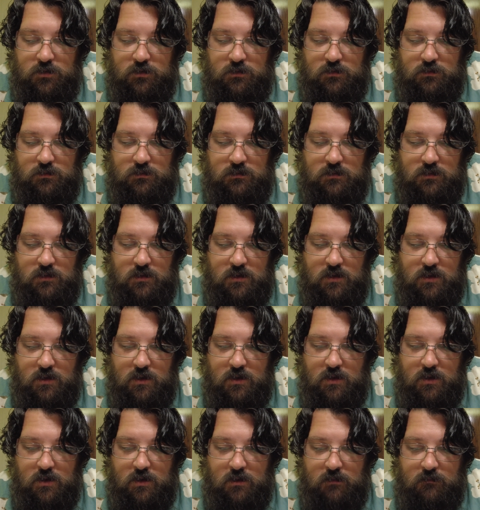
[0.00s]
little
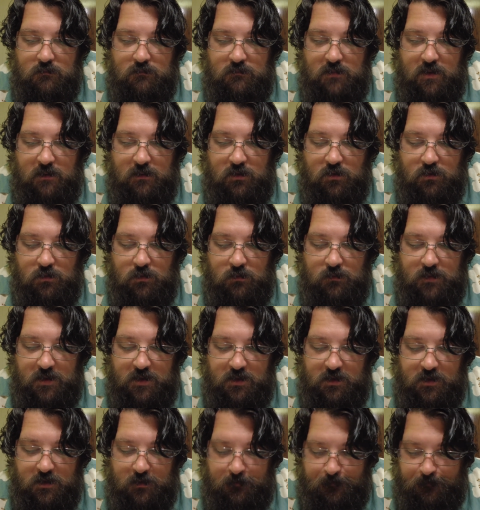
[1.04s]

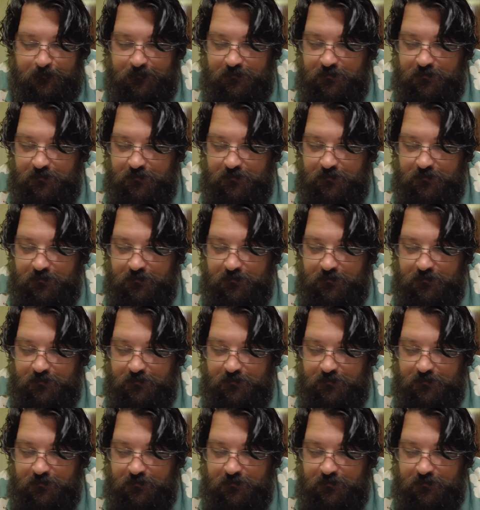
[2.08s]
memorabilia.